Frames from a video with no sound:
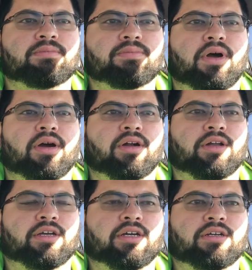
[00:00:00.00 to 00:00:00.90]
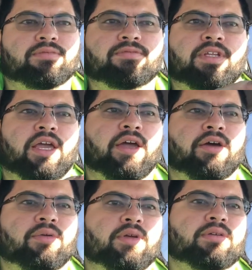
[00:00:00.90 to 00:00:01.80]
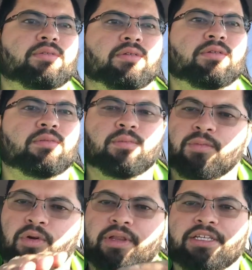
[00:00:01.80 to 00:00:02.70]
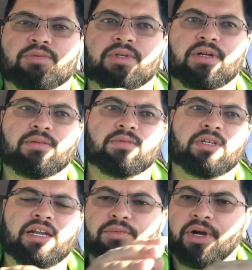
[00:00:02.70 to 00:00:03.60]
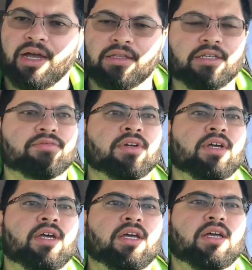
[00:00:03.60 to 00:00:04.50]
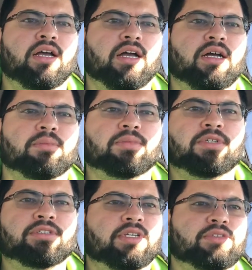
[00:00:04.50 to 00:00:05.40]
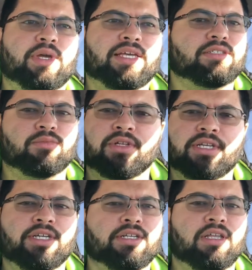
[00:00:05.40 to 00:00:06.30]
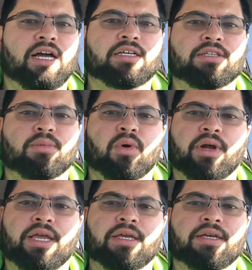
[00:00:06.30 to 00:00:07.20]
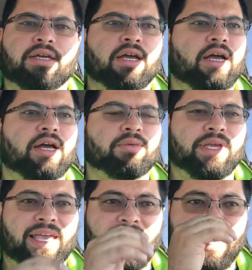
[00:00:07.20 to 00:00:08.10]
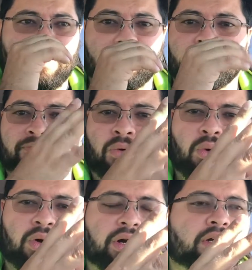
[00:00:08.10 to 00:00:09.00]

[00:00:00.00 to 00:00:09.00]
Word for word: part of town, or more or less where kind of where I live. Um, just because we had some really good luck in the morning. Uh, we had four,